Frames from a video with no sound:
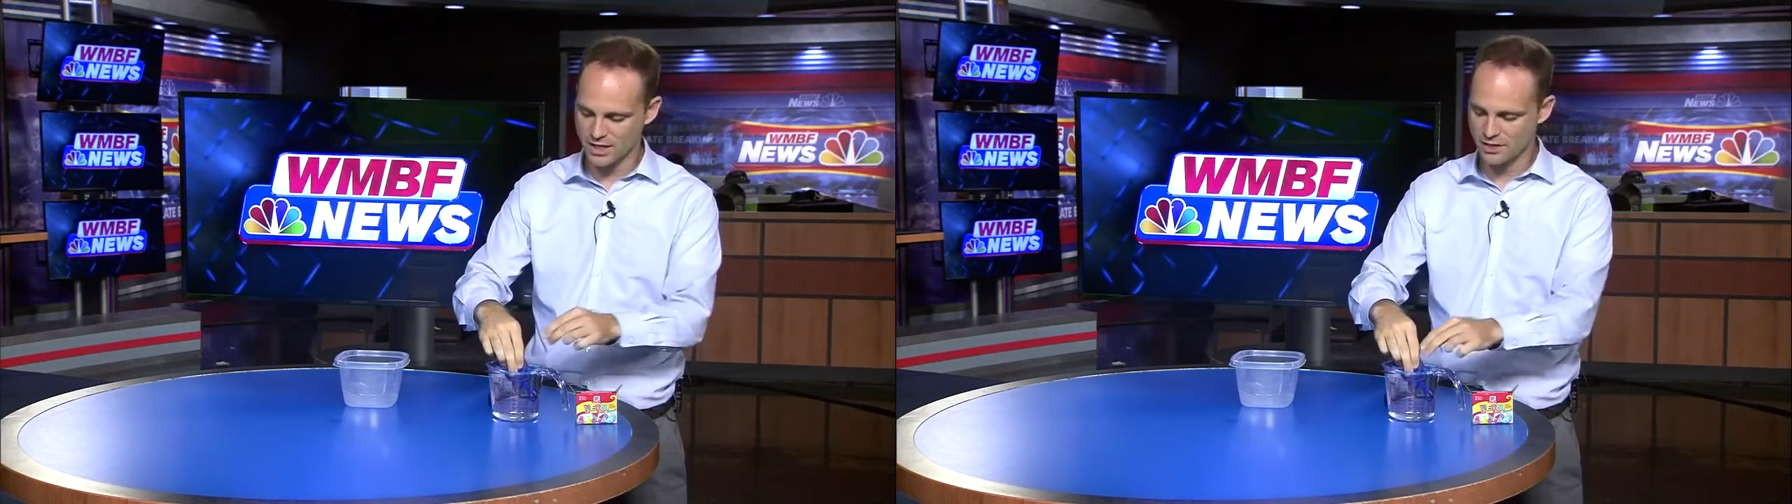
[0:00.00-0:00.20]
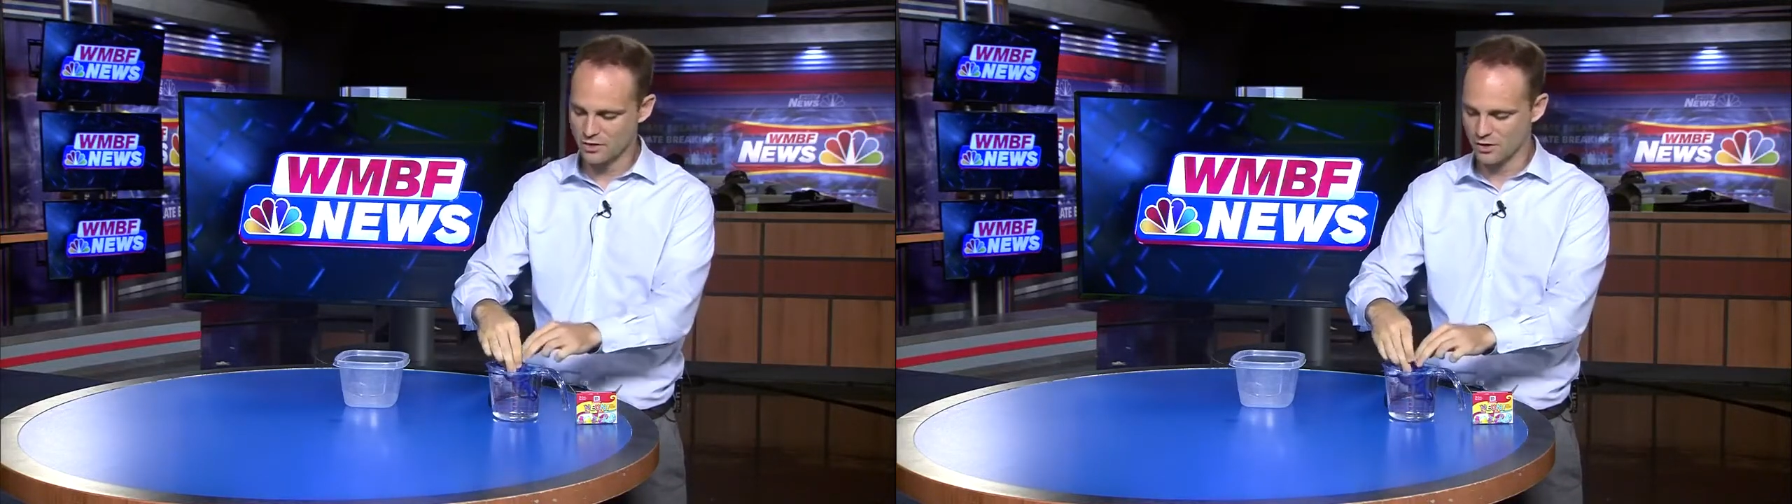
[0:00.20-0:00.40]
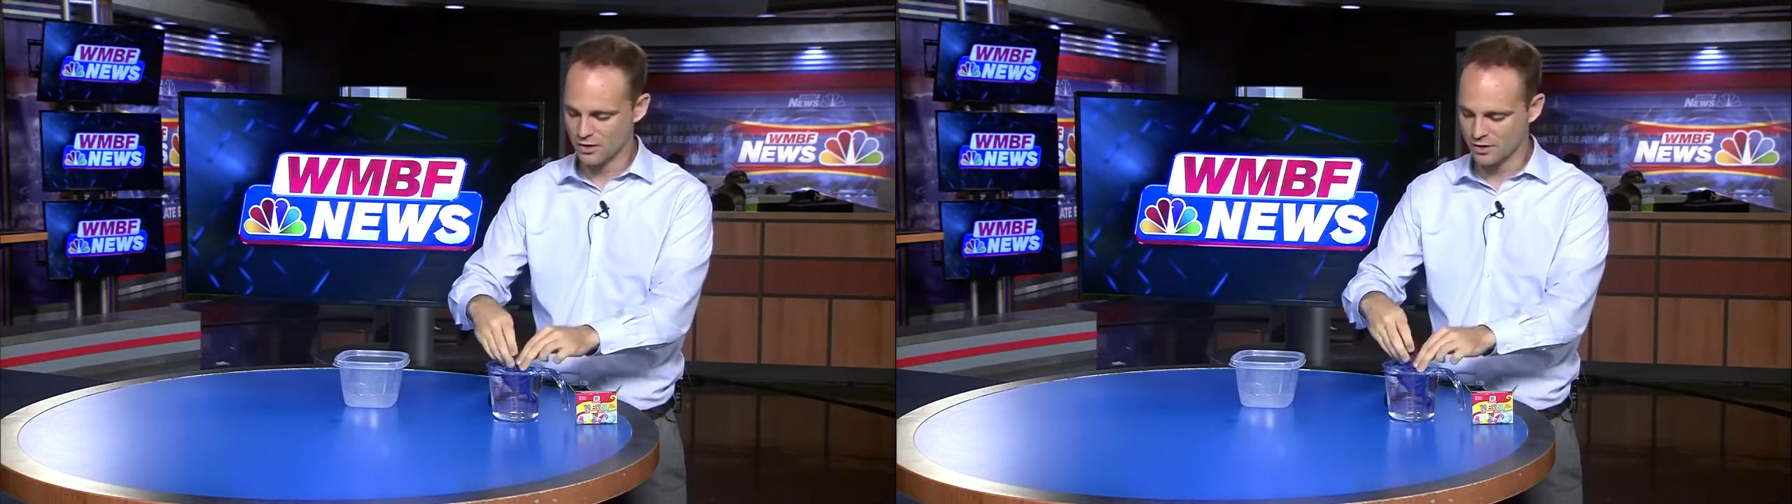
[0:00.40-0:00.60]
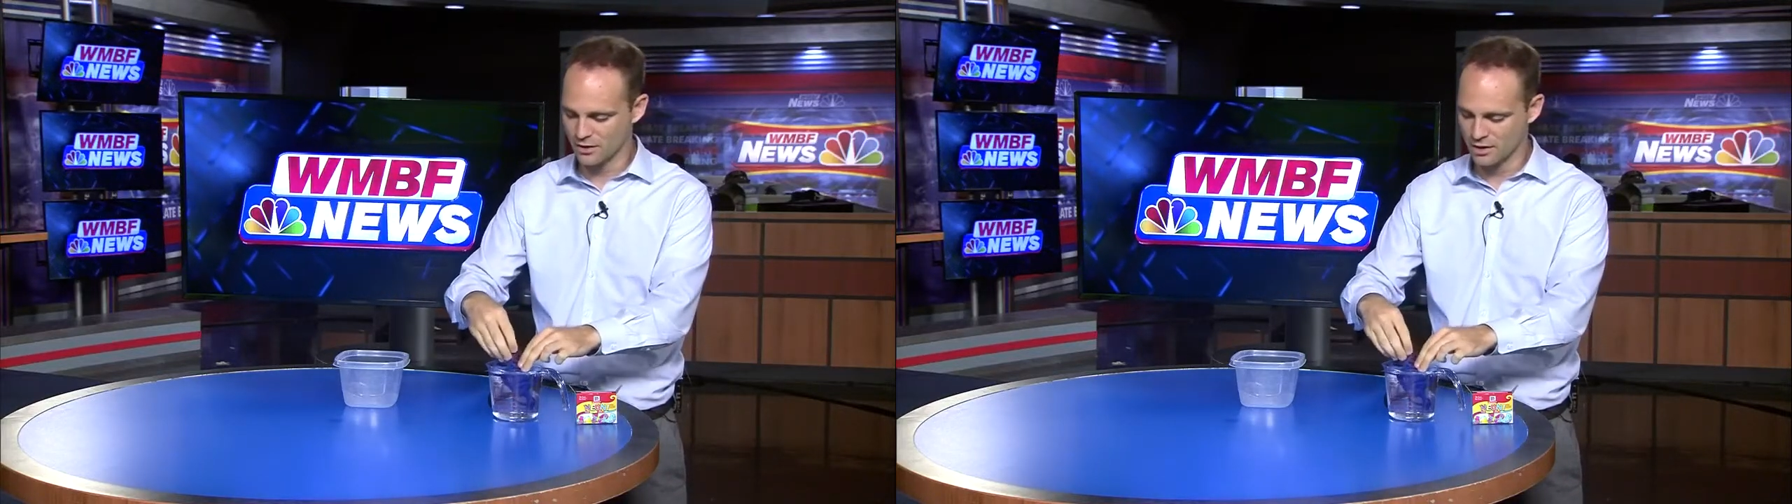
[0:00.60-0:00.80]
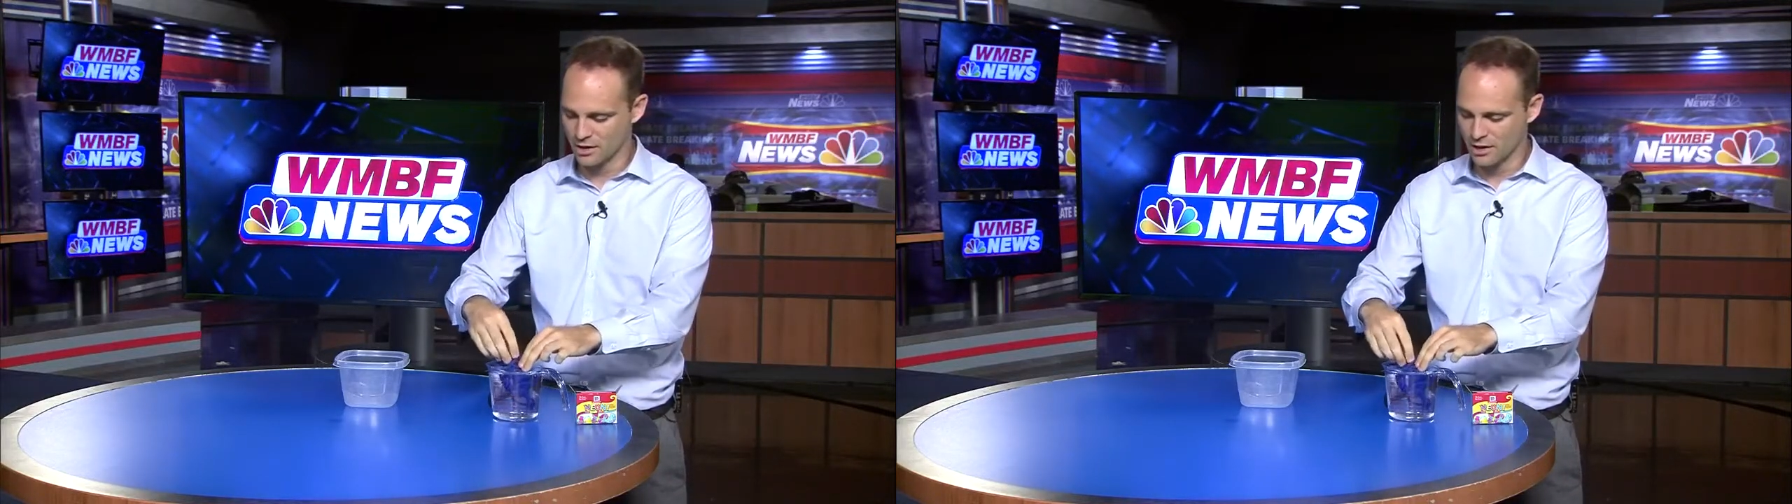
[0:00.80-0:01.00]
in your
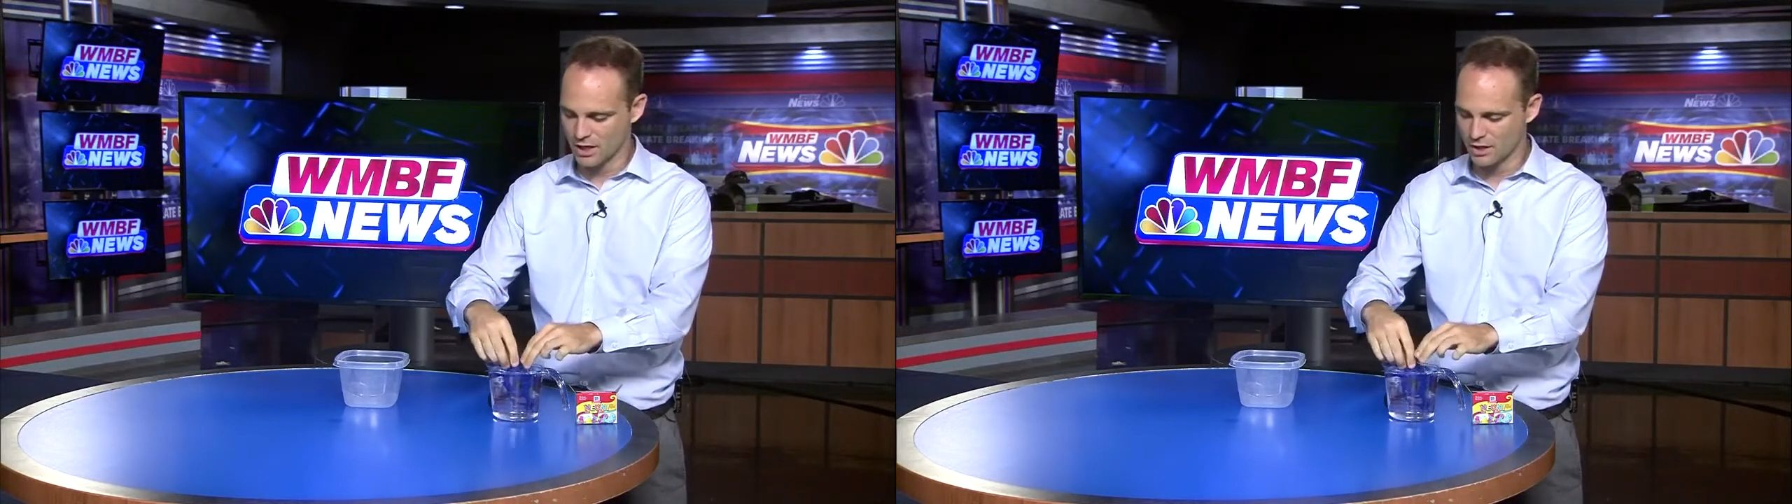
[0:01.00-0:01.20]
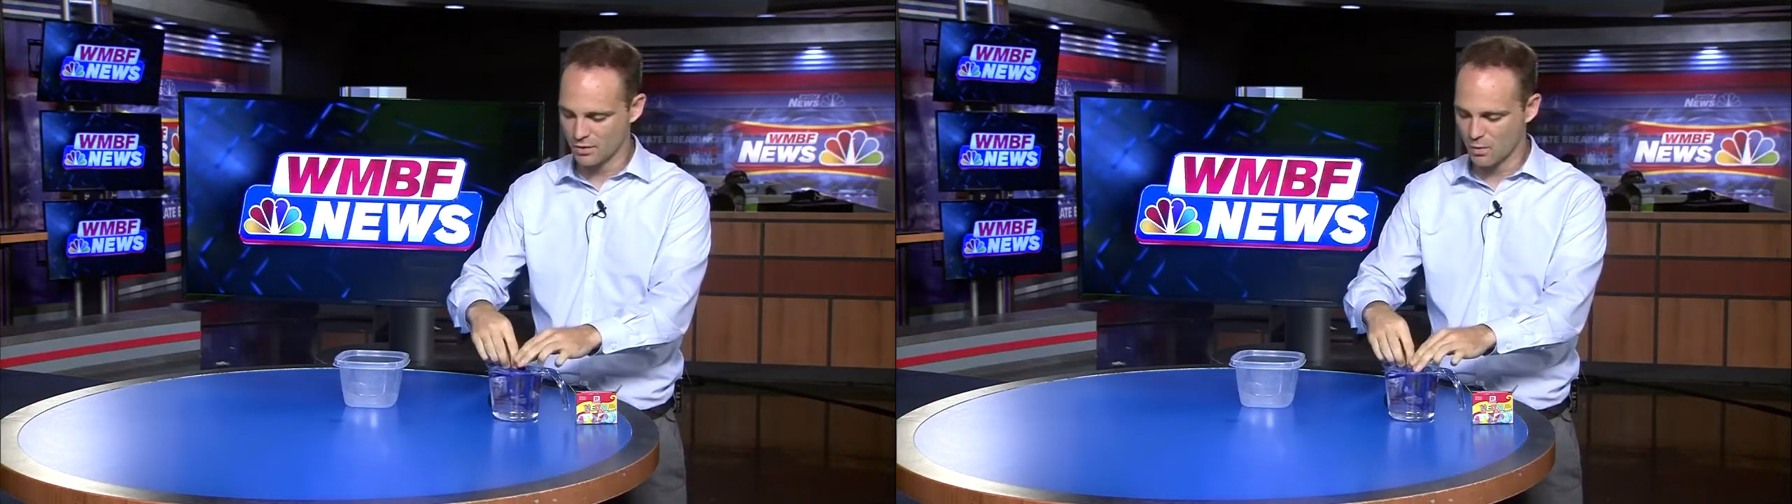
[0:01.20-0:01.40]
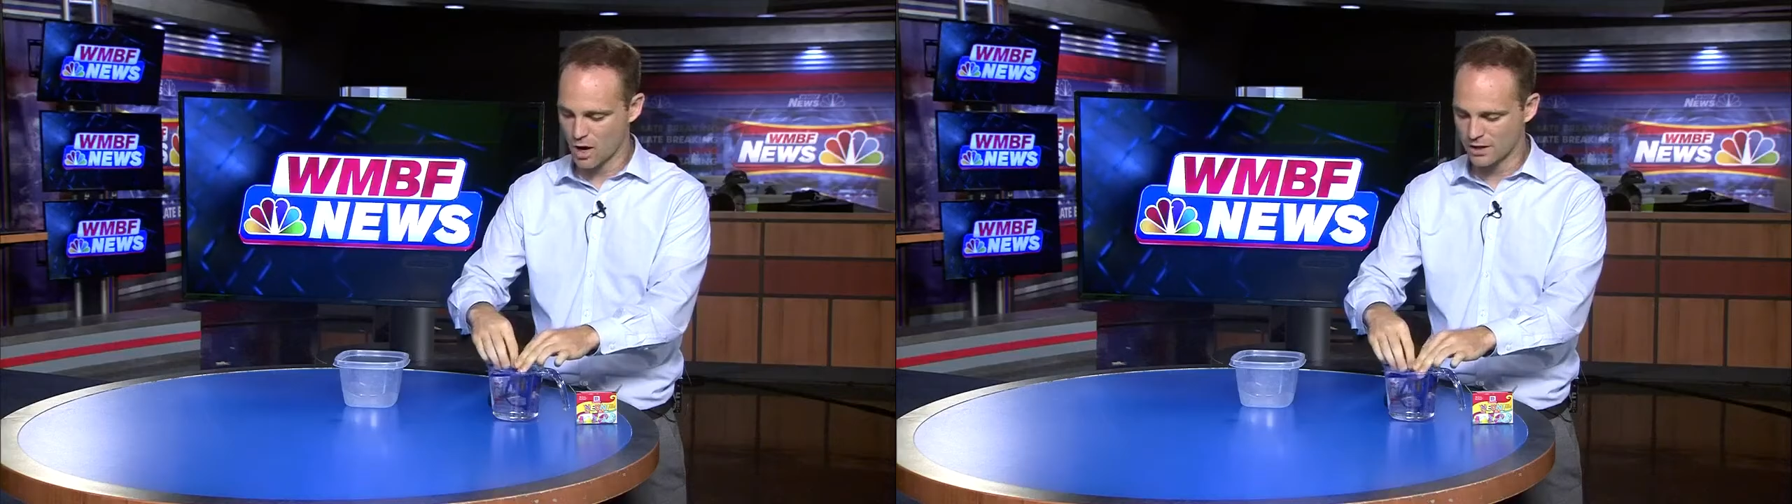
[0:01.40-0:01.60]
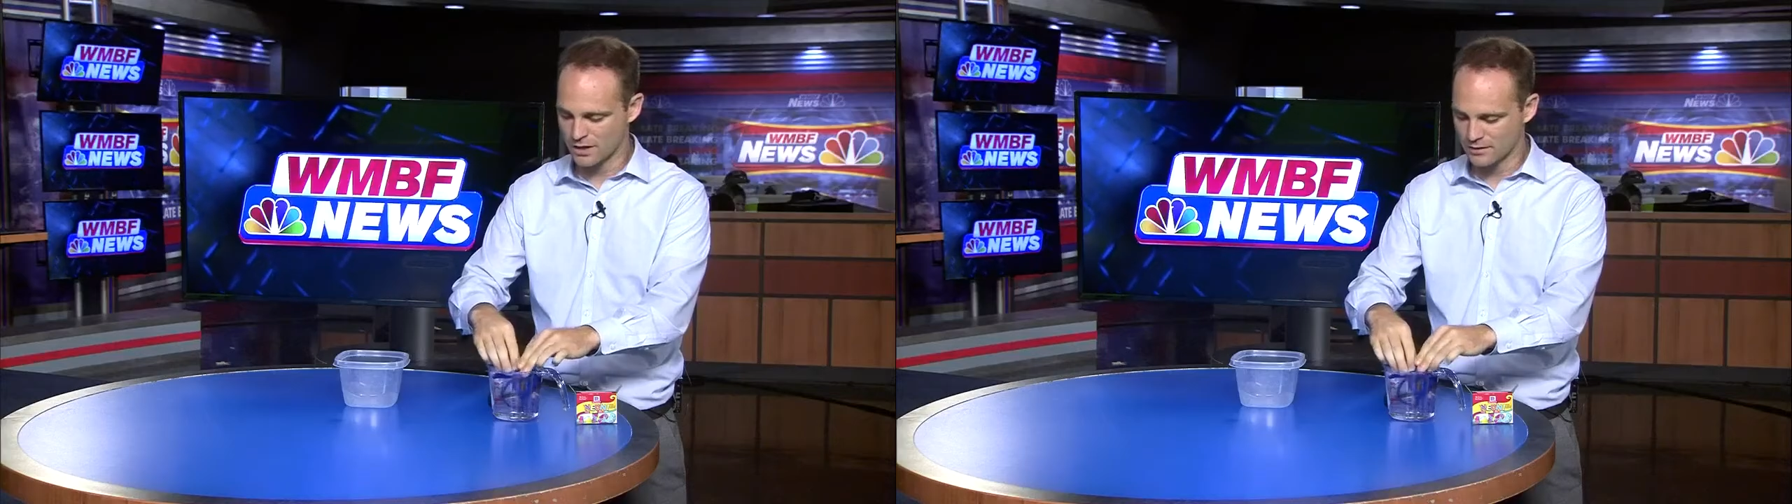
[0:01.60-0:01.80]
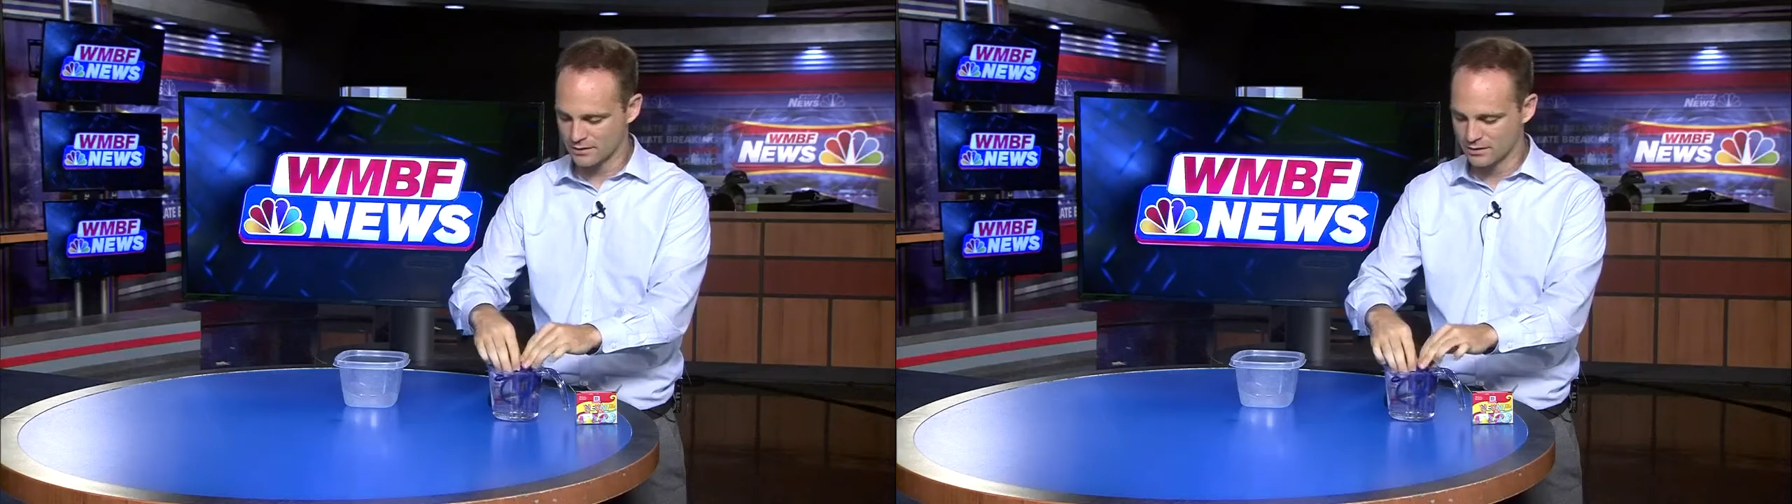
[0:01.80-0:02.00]
water.